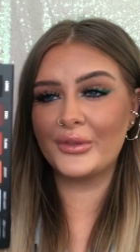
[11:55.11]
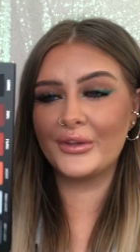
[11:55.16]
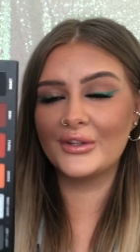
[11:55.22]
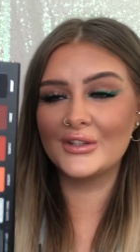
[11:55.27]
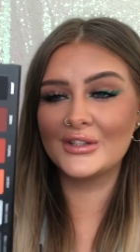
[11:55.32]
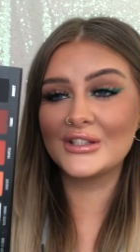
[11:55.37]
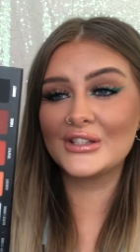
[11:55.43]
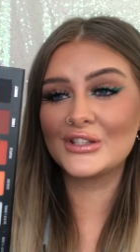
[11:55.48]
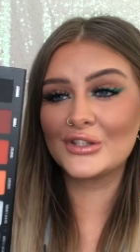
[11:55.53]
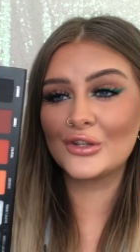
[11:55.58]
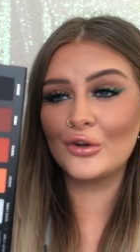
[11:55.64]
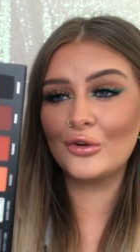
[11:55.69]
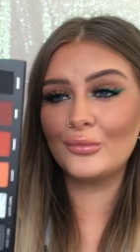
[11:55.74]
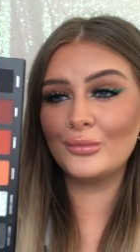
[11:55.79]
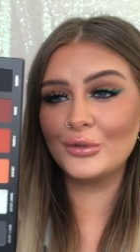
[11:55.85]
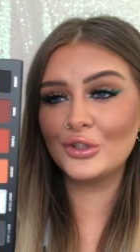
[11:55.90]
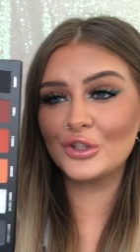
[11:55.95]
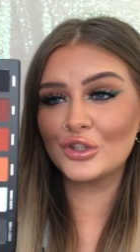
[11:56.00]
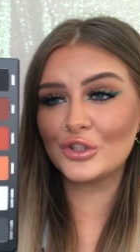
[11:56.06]
There's so
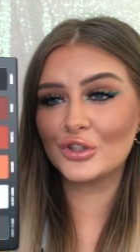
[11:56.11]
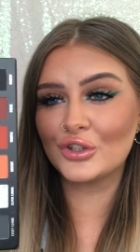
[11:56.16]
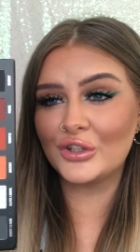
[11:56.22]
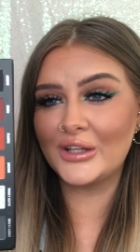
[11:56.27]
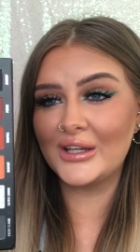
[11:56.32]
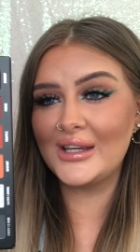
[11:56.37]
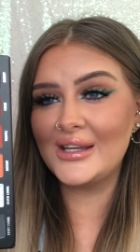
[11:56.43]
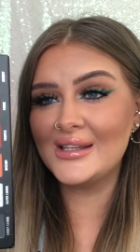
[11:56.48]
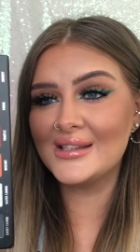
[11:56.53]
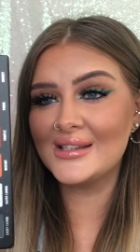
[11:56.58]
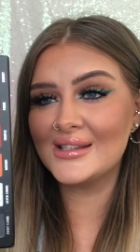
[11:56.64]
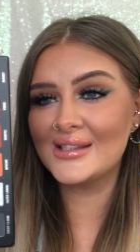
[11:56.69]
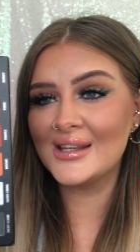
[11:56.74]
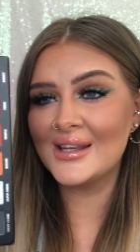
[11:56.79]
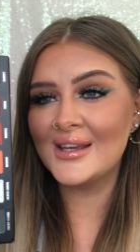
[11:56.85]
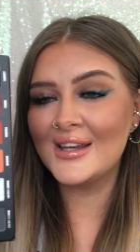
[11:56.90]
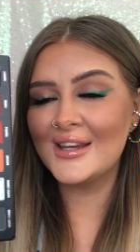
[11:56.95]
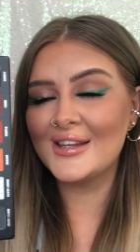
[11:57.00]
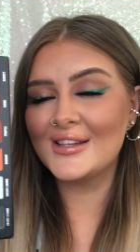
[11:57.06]
much choice,
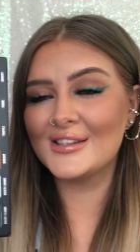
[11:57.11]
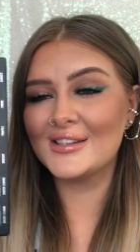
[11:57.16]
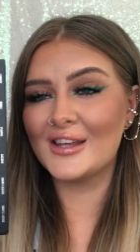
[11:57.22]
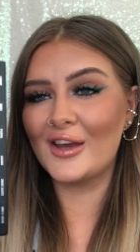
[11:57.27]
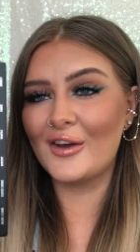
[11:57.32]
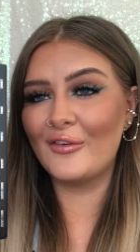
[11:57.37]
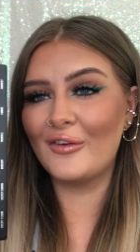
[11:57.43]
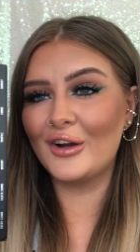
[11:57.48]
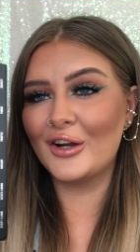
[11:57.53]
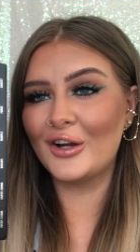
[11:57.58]
so